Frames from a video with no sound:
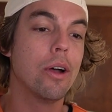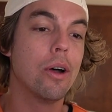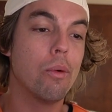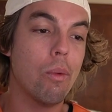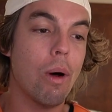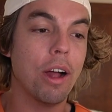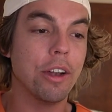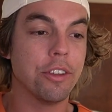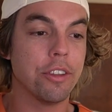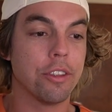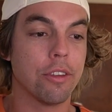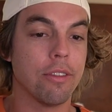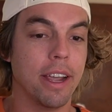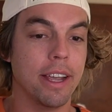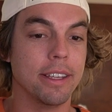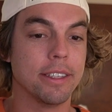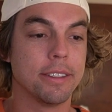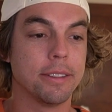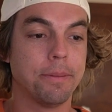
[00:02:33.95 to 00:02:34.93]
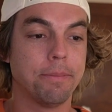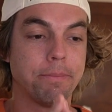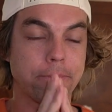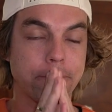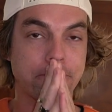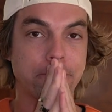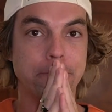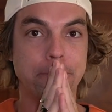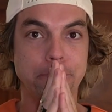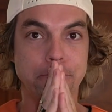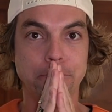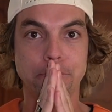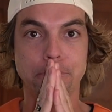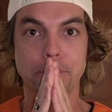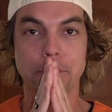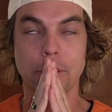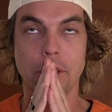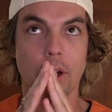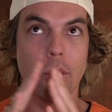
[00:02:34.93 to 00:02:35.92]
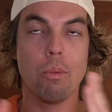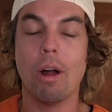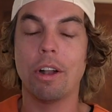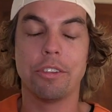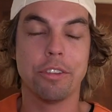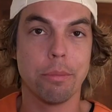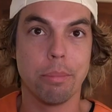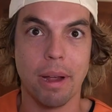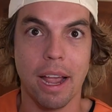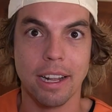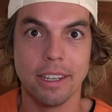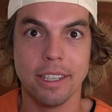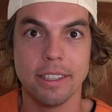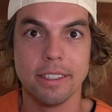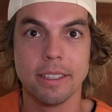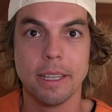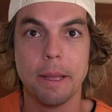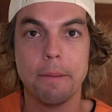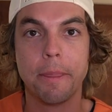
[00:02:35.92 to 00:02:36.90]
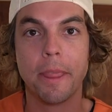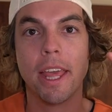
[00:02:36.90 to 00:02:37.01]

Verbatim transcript: watch the race or watch the practice.